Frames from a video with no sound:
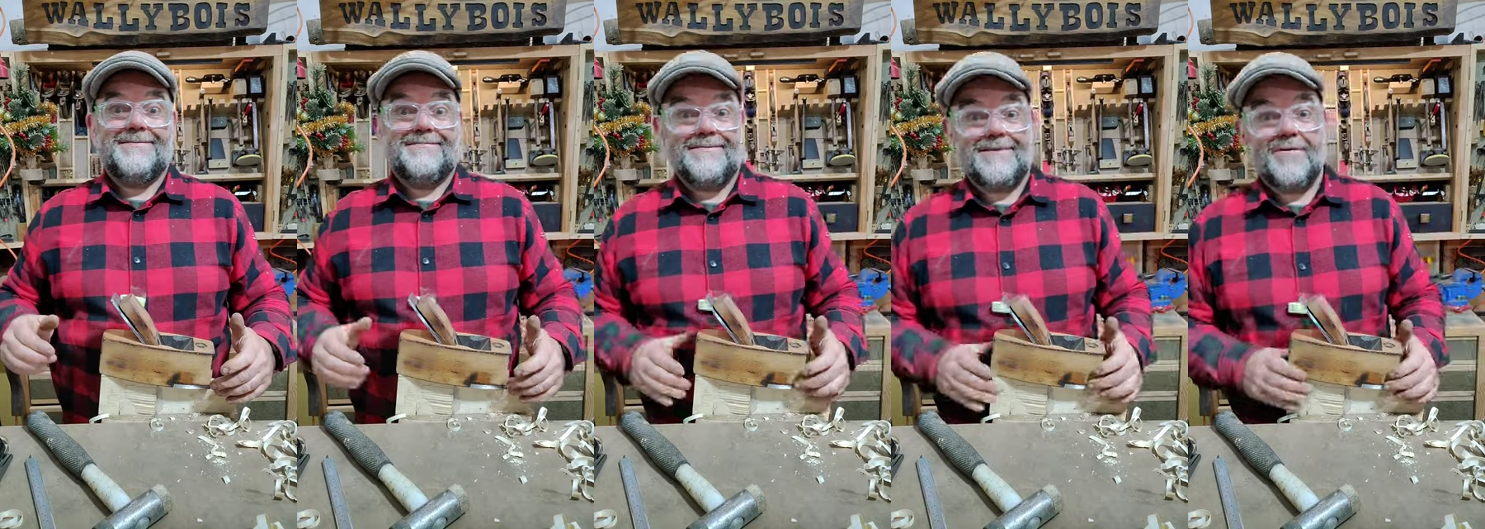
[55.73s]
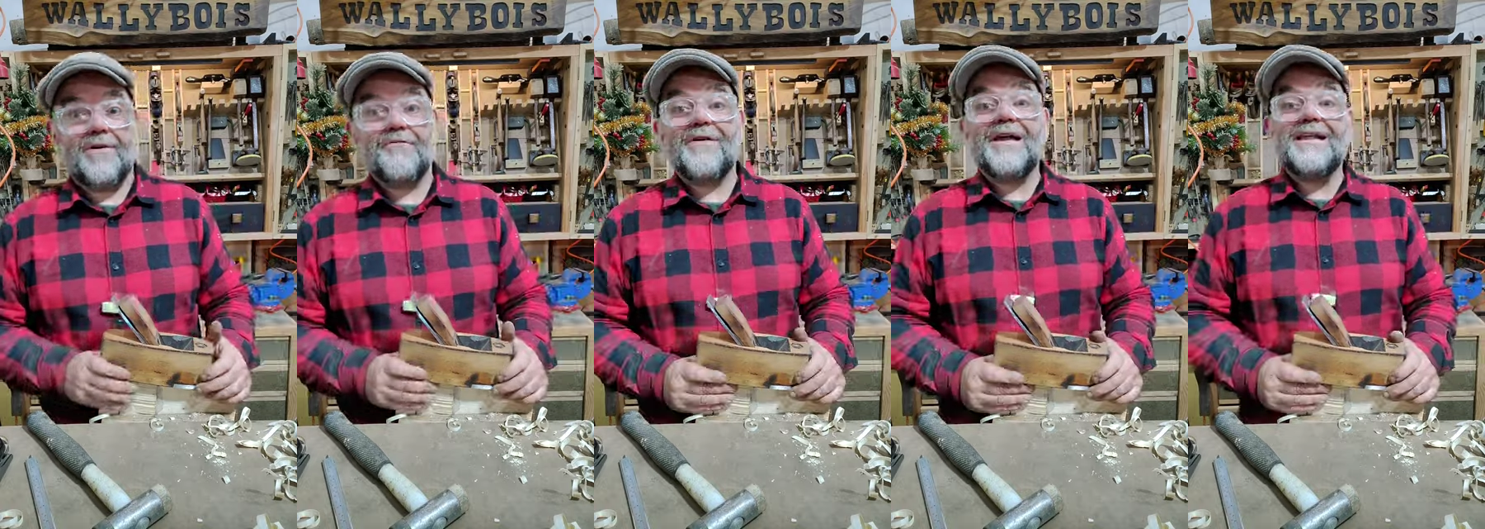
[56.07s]
well,
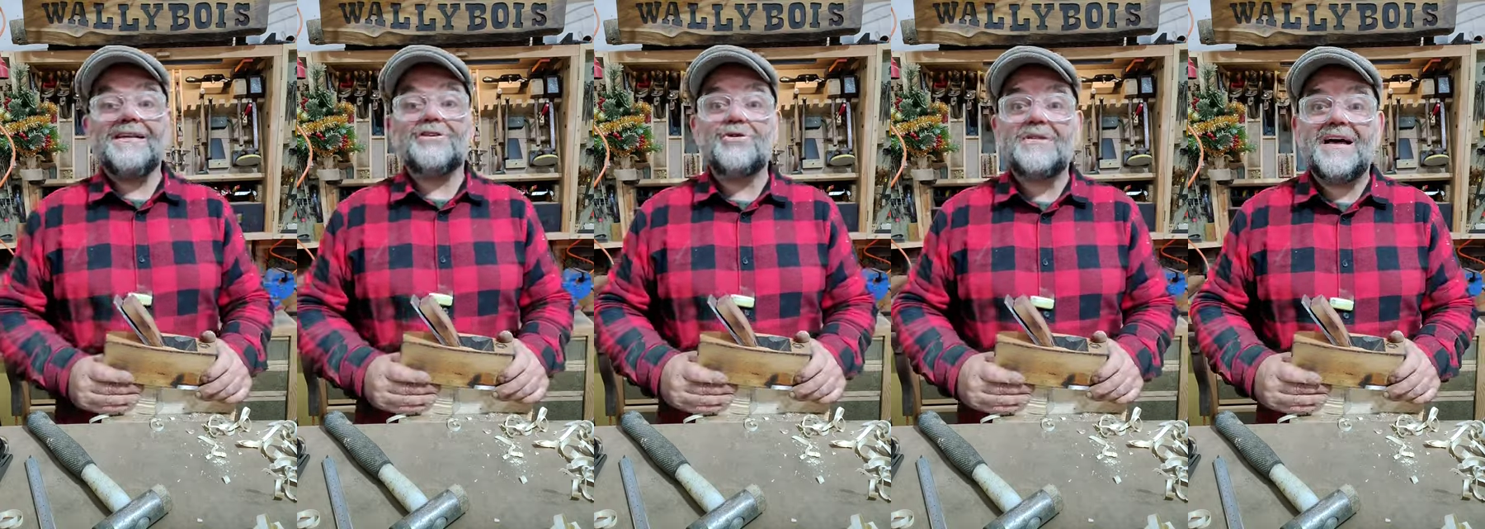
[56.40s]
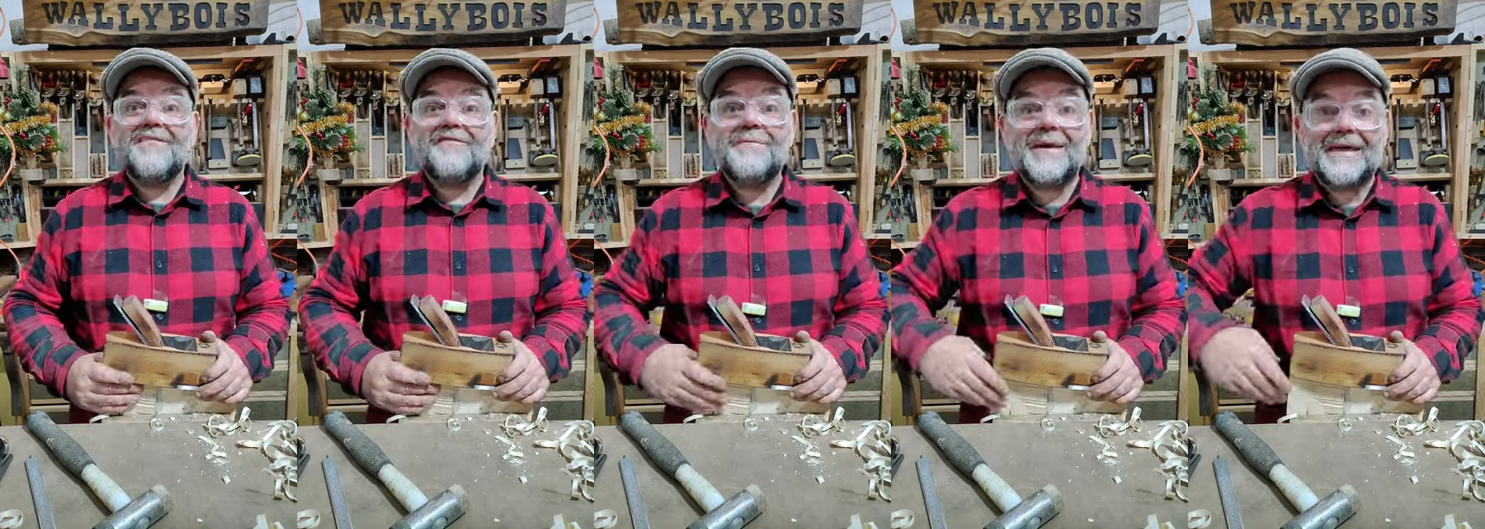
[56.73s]
quite frankly, it's good
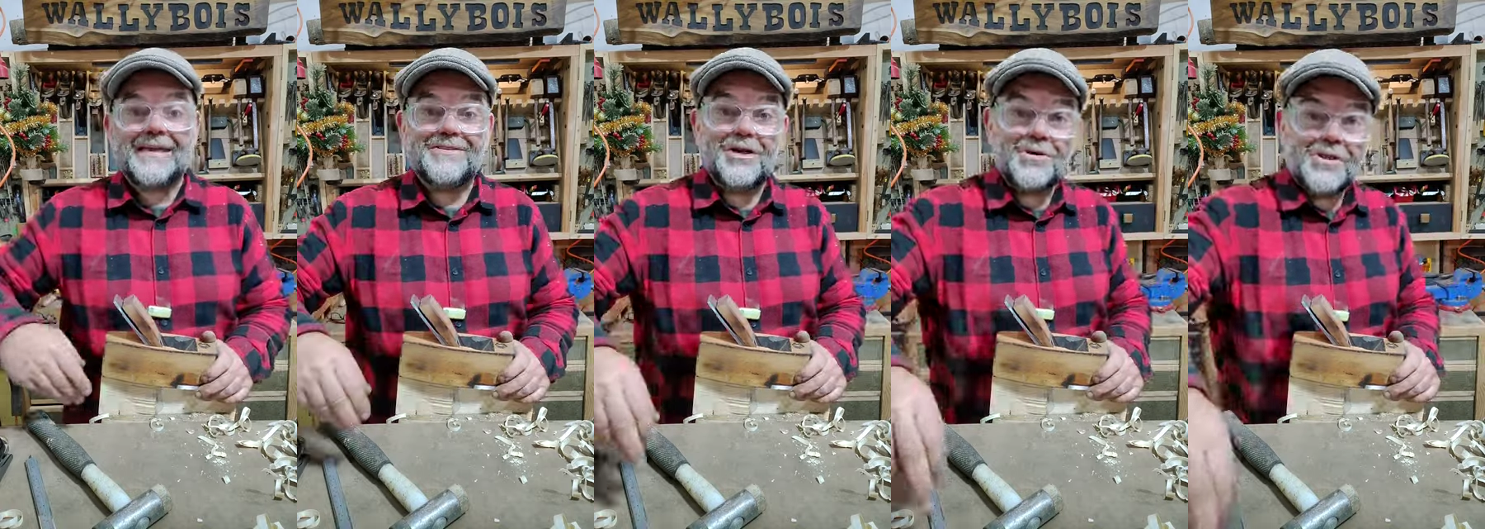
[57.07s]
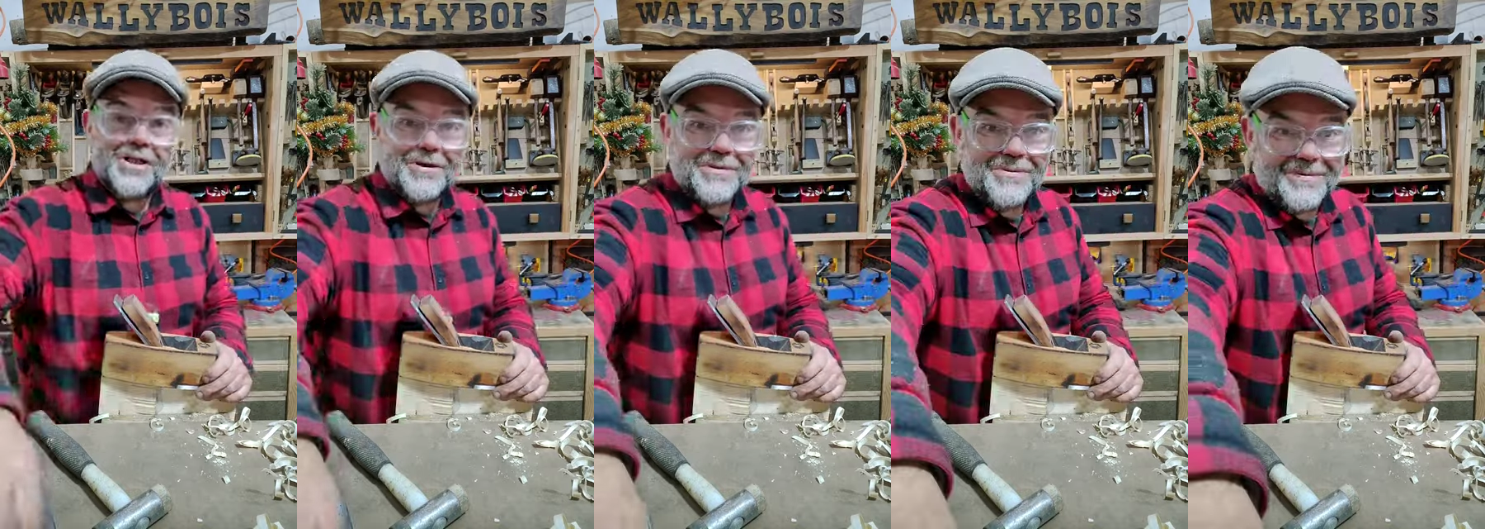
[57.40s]
enough for me.
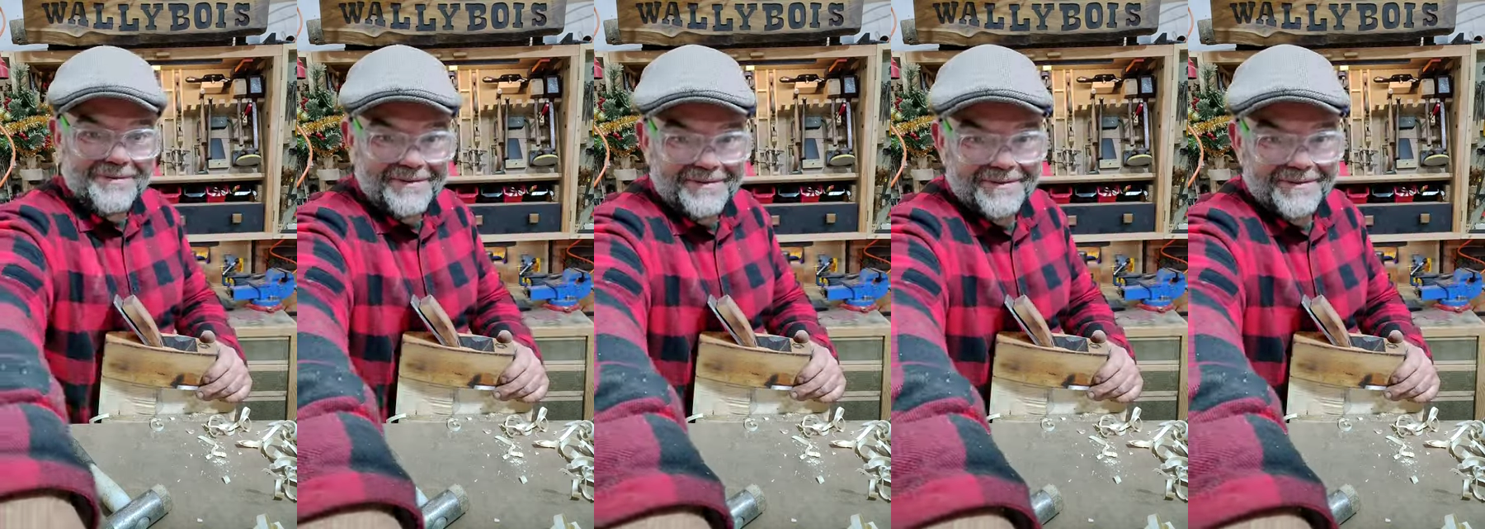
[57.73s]
Toodaloo.